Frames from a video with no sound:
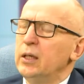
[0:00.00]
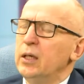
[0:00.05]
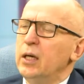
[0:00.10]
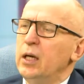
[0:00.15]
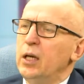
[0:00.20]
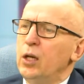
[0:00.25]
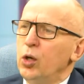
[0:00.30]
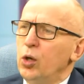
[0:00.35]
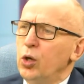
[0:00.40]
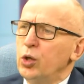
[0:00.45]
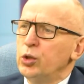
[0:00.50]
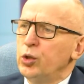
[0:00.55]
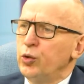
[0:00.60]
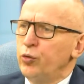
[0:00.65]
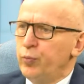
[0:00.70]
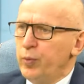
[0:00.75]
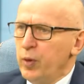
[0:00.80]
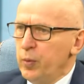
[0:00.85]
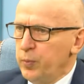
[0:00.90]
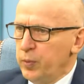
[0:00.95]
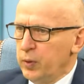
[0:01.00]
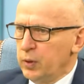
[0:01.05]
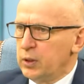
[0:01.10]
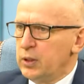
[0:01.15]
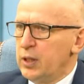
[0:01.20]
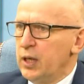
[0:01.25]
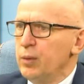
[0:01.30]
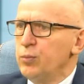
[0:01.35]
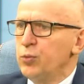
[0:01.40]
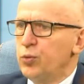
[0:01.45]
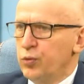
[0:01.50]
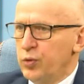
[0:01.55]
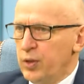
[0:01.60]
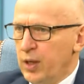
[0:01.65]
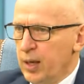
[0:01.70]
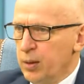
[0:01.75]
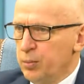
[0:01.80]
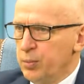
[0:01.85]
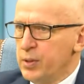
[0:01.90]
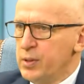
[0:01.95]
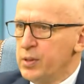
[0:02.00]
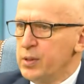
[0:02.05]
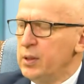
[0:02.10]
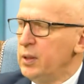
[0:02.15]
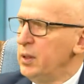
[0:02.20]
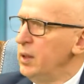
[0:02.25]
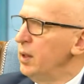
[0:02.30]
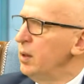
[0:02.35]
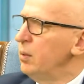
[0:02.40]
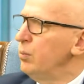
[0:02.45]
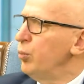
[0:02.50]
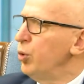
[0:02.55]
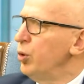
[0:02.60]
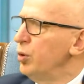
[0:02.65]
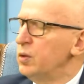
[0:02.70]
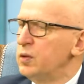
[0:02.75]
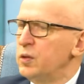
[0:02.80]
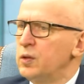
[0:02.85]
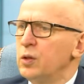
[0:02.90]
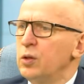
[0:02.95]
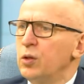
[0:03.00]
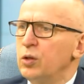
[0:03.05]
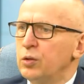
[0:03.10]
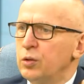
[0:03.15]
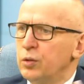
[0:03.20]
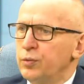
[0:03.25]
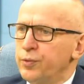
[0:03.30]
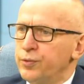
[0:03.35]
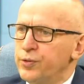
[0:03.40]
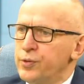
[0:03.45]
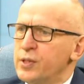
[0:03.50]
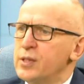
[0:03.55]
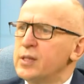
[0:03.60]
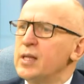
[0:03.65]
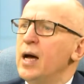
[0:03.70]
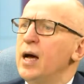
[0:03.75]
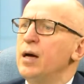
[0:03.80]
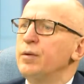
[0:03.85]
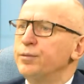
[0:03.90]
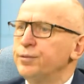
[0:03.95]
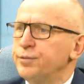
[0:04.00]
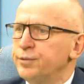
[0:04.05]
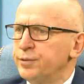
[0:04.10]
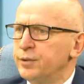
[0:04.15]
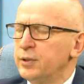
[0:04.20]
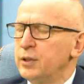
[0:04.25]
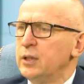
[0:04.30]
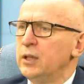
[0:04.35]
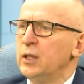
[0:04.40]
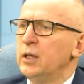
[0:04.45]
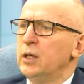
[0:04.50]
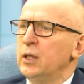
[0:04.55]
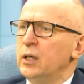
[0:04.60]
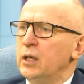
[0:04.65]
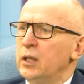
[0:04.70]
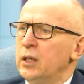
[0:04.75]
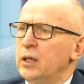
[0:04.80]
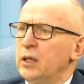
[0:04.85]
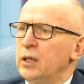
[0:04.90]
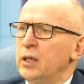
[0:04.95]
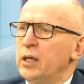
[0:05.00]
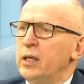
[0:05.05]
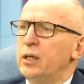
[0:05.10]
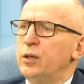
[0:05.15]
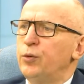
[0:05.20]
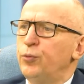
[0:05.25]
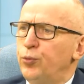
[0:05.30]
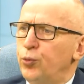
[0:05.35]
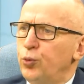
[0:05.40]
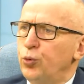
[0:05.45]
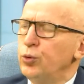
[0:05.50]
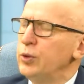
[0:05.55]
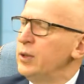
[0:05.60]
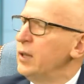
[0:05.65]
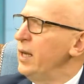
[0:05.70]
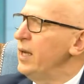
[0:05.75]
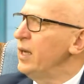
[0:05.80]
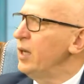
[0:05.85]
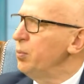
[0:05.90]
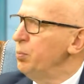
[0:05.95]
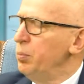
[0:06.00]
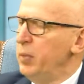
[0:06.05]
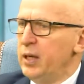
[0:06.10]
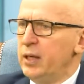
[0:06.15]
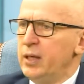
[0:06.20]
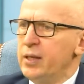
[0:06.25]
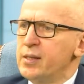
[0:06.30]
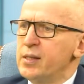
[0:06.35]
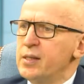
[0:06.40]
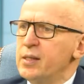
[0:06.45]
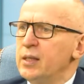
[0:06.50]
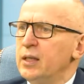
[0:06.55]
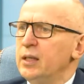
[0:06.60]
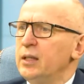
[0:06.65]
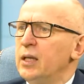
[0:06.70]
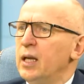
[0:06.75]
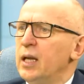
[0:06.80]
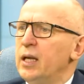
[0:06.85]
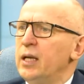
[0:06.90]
A lot of people came to the embassy and brought a lot of stuff, like food, like medicine, like